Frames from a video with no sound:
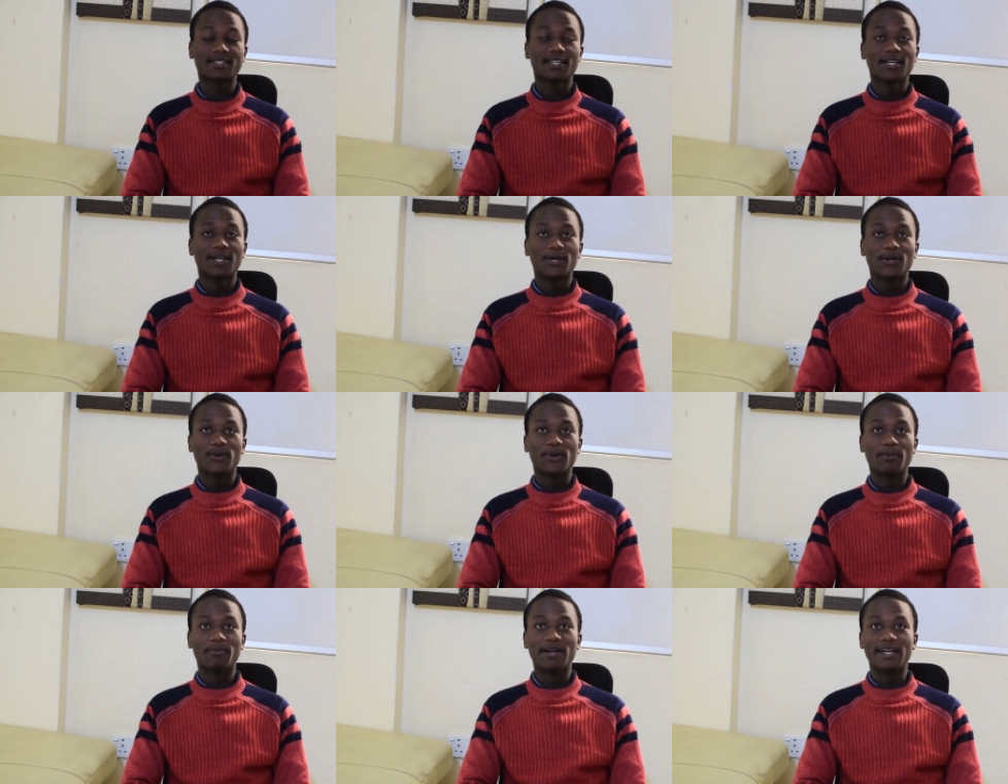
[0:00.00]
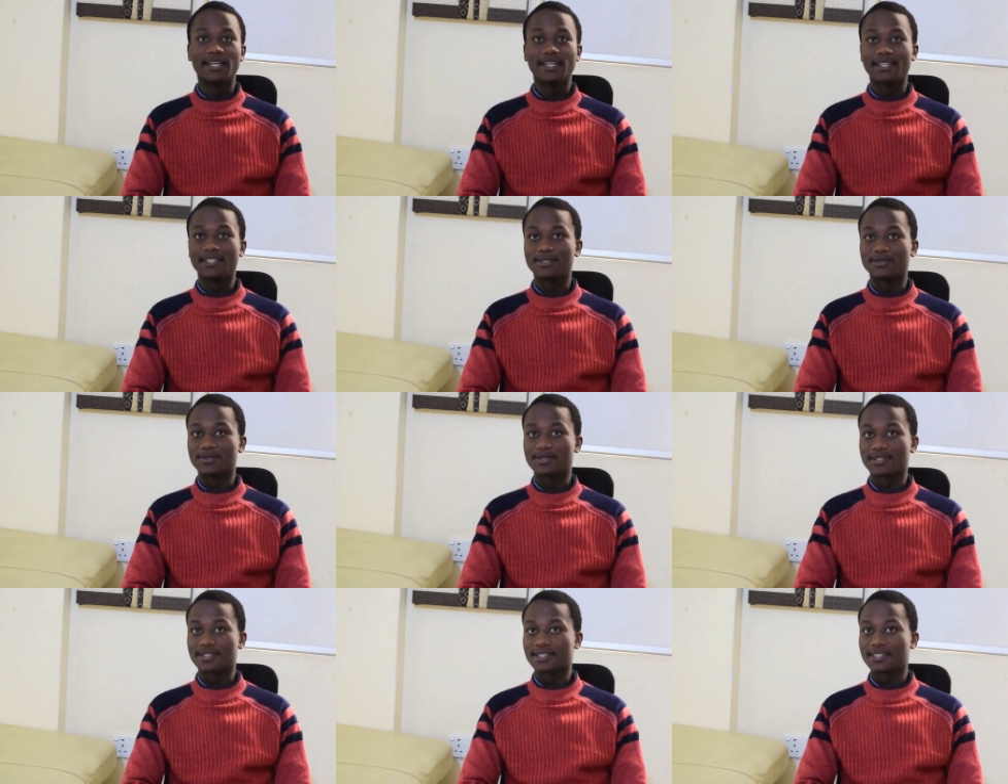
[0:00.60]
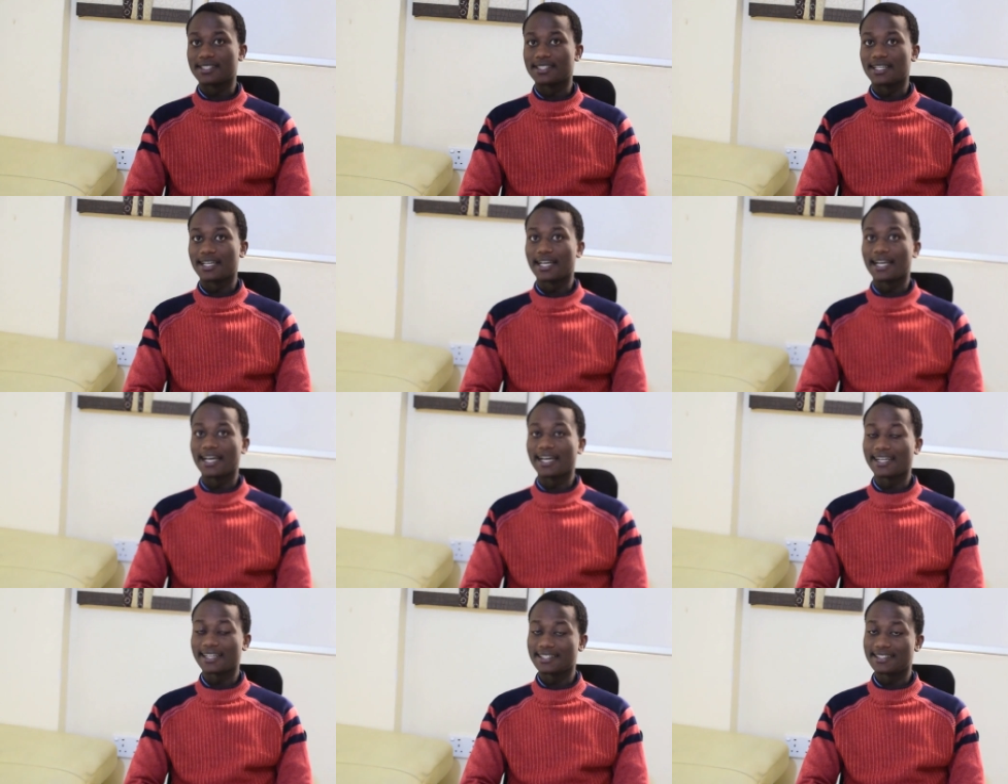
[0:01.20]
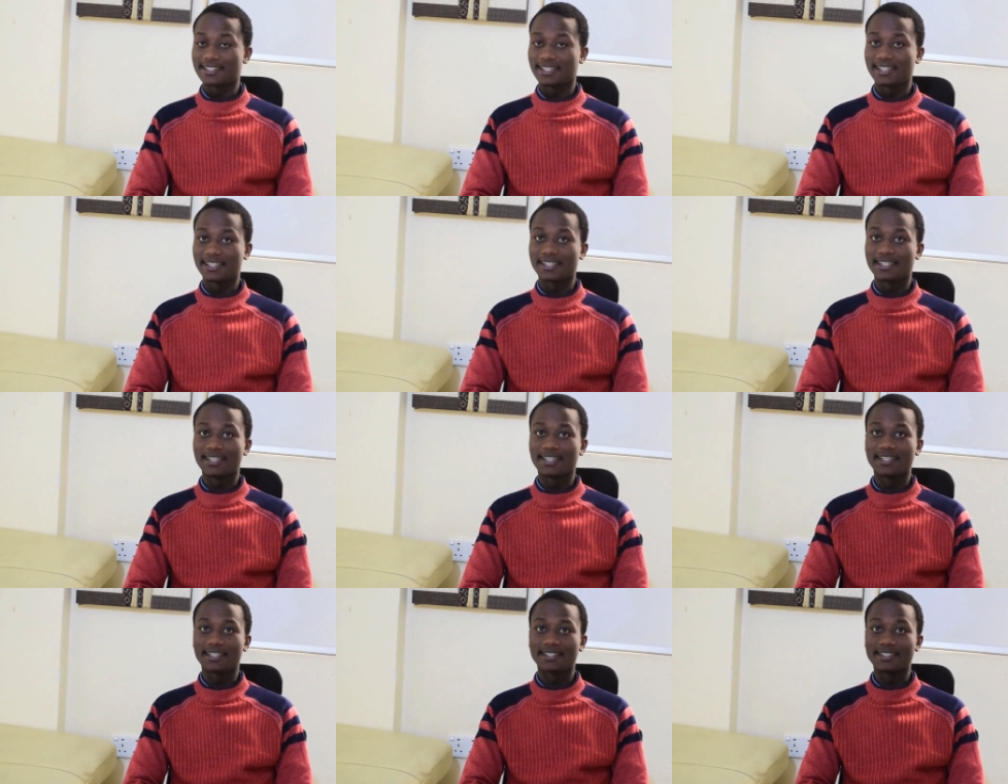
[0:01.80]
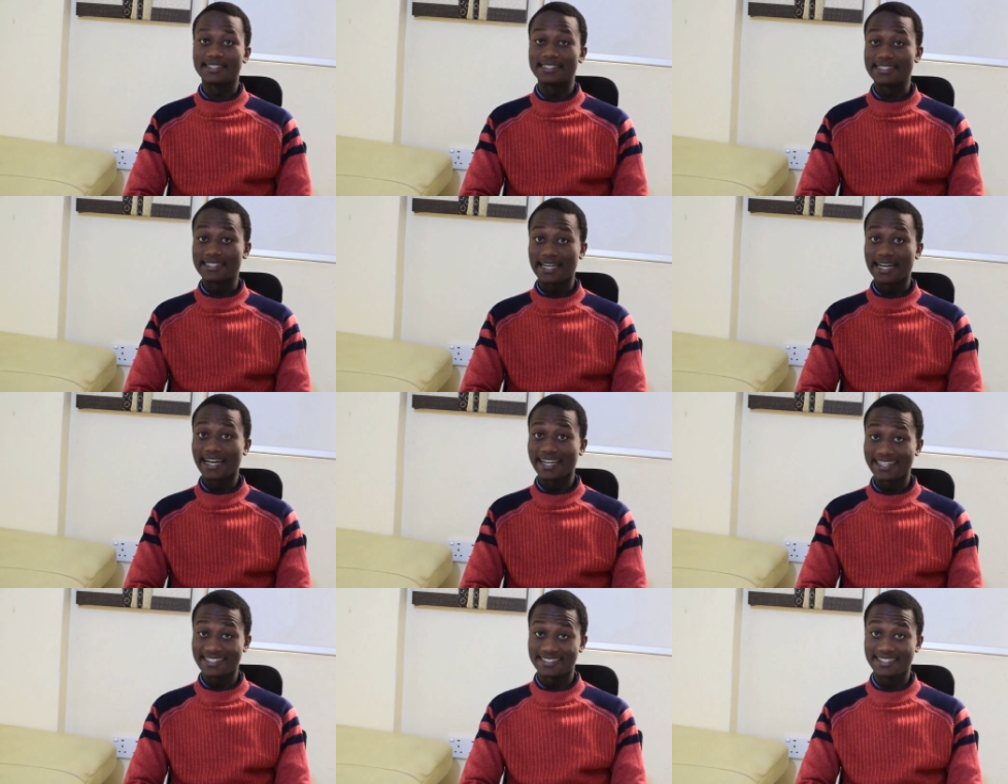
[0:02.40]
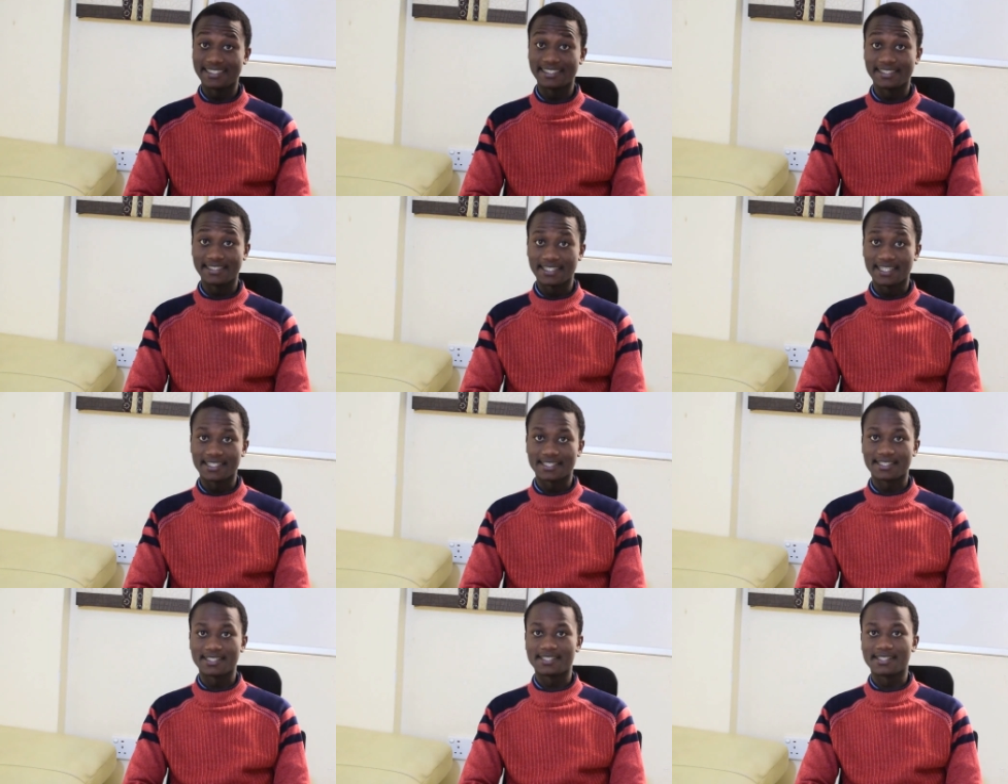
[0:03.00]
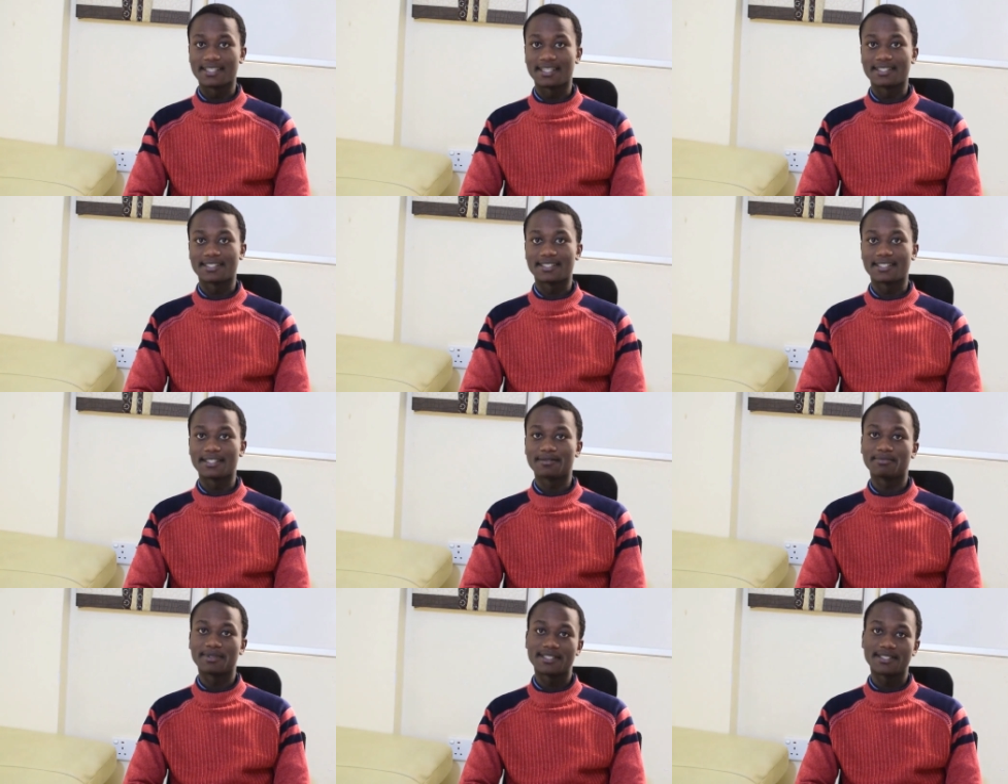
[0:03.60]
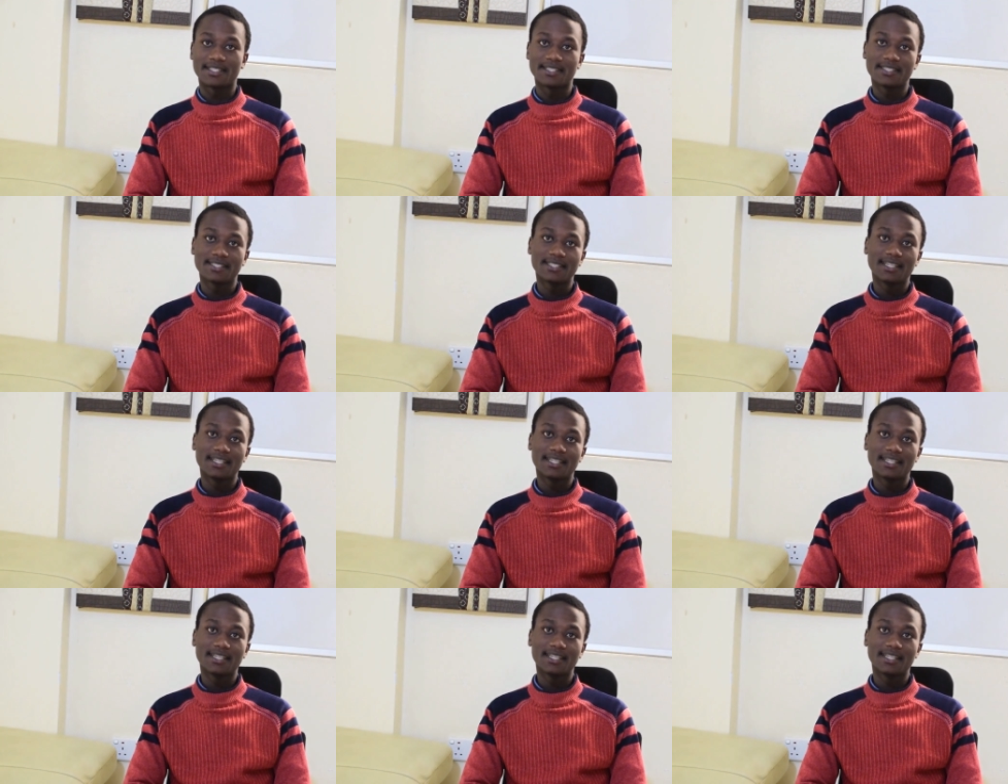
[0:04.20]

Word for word: whereby it was currently uh, it's currently as is at 10%